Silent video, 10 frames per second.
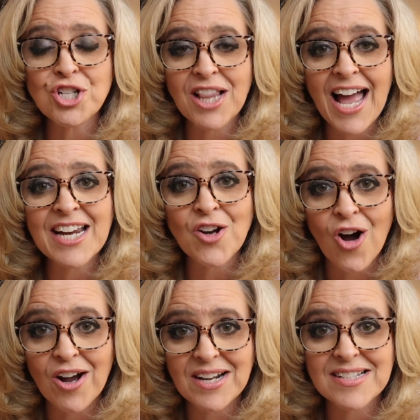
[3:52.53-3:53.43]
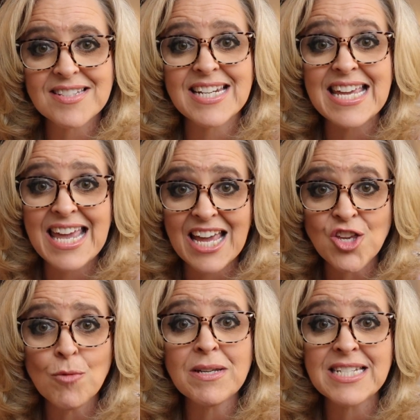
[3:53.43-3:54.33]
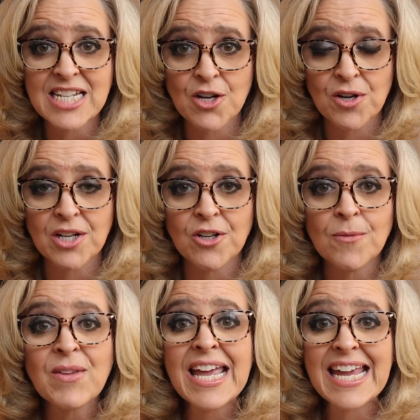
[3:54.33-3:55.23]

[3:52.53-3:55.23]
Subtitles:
July, and August to get you material